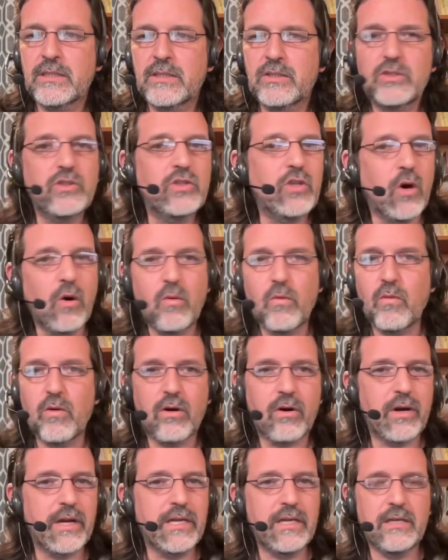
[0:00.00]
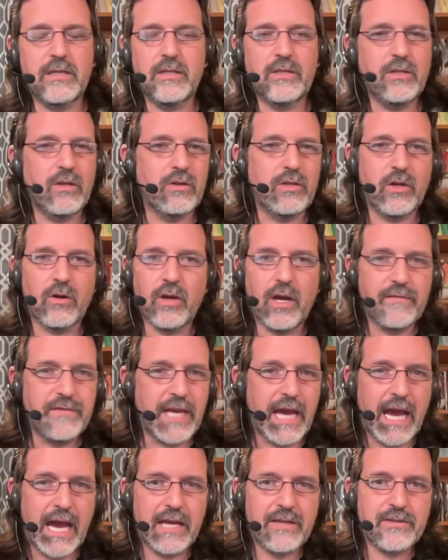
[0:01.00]
Don't worry, you don't have
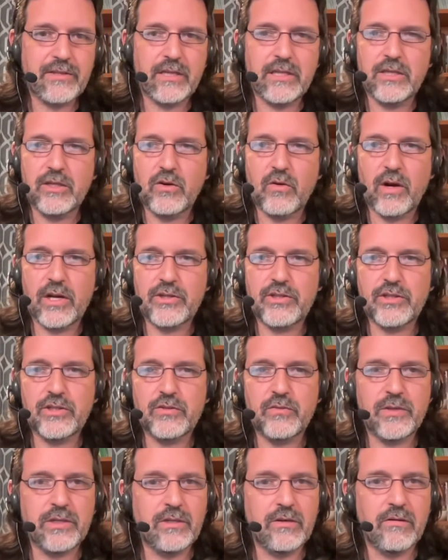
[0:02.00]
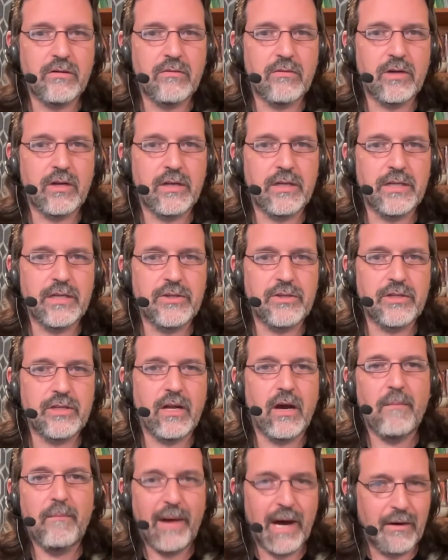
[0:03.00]
to ask any questions when you go to an audition
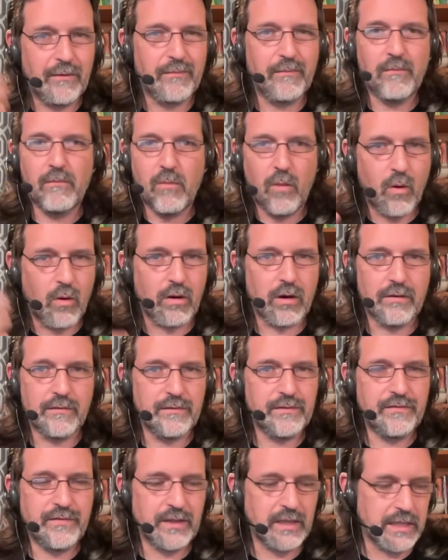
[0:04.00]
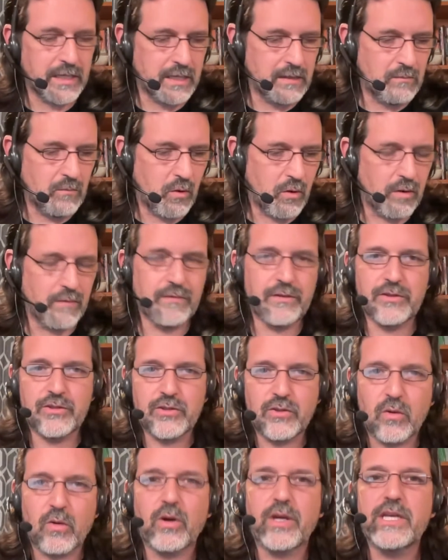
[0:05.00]
about filling in more of the
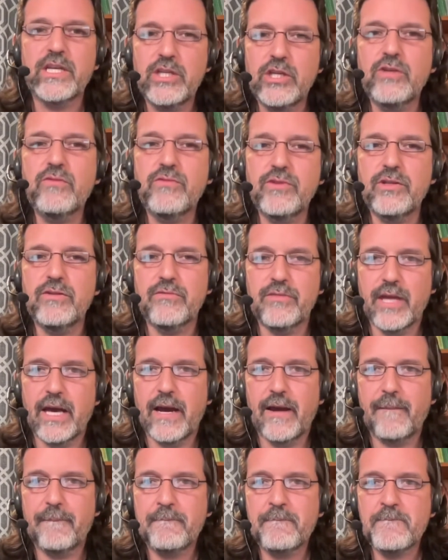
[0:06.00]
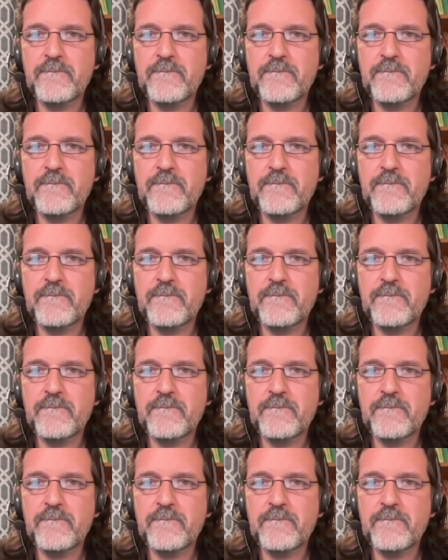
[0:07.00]
story. You do that.